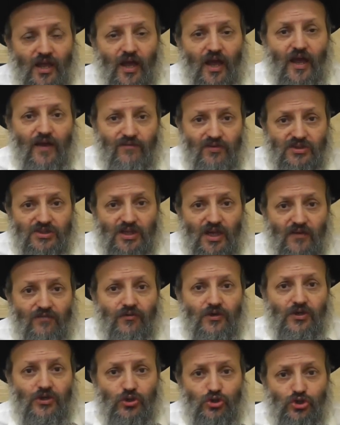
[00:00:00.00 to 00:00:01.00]
Have yourself
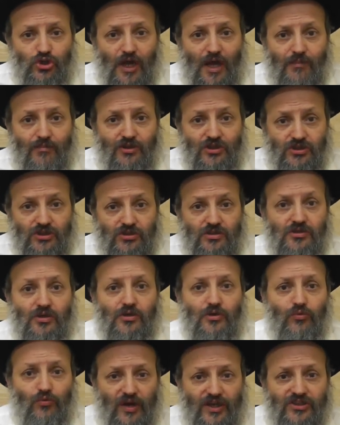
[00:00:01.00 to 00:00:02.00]
a good Shabbos and the
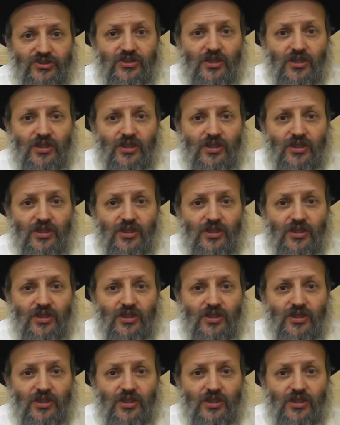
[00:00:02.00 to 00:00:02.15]
great